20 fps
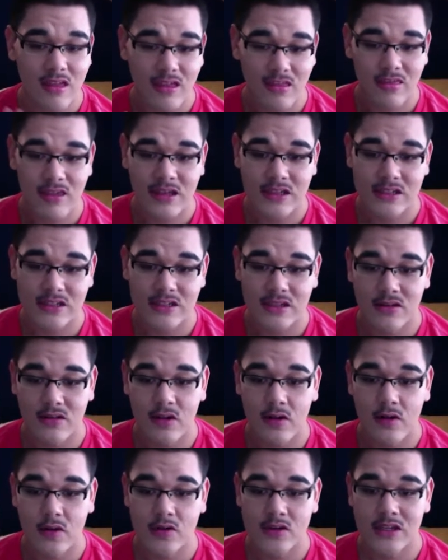that's in the
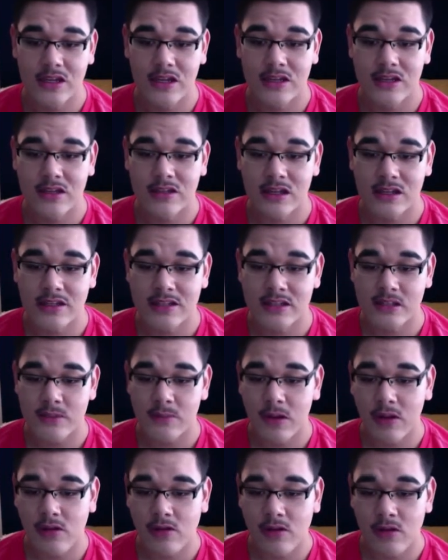notes. It does
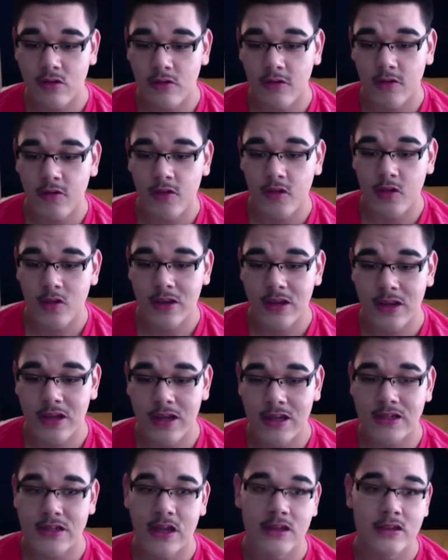smell a little fruity.
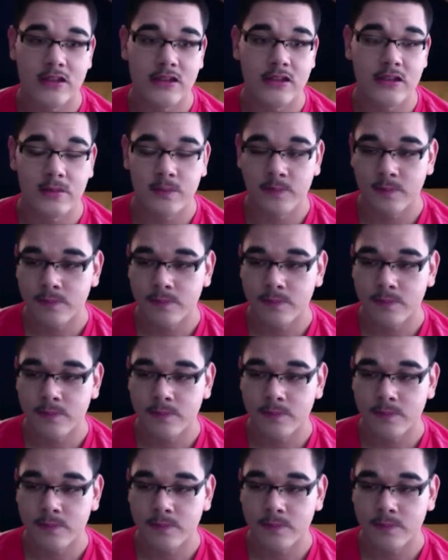It does...